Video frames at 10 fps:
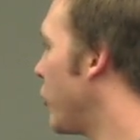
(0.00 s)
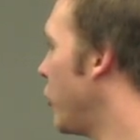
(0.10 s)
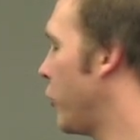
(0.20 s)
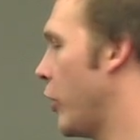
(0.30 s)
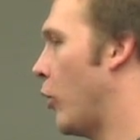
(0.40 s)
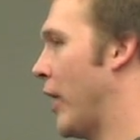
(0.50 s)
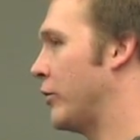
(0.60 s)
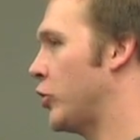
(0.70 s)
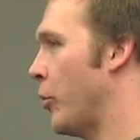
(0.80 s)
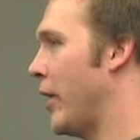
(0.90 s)
Usually you only have
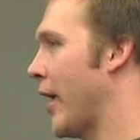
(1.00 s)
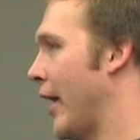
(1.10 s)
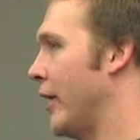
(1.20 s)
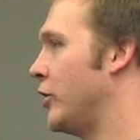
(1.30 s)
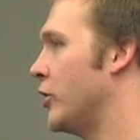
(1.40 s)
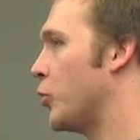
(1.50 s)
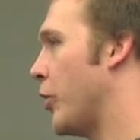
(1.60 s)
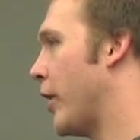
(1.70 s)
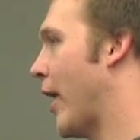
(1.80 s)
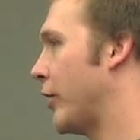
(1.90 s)
so many kind of inches where
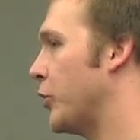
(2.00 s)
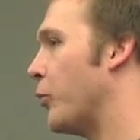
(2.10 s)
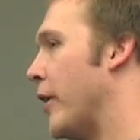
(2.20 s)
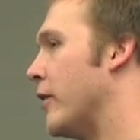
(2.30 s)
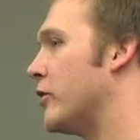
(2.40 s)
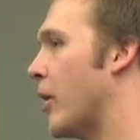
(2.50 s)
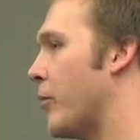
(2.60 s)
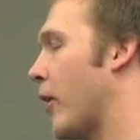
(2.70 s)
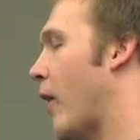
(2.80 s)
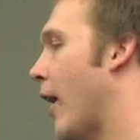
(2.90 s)
you can actually read the
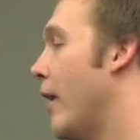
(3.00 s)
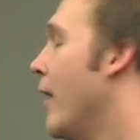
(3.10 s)
subject line.